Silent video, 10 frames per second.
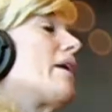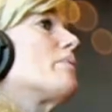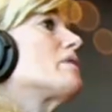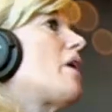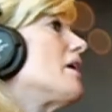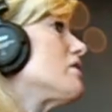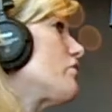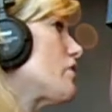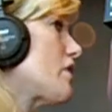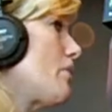Okay, now
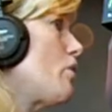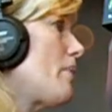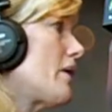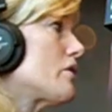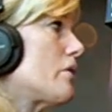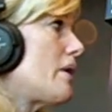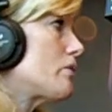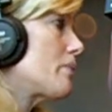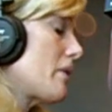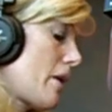besides first-time home buyers, who
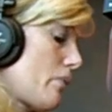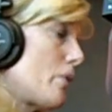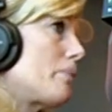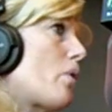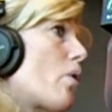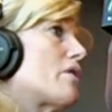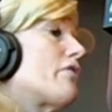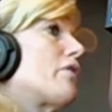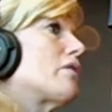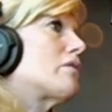else will be in that room or
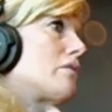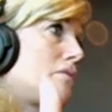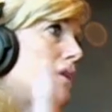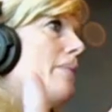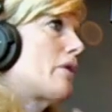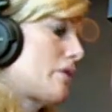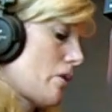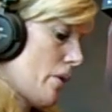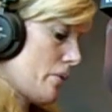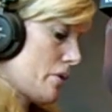different seminars that you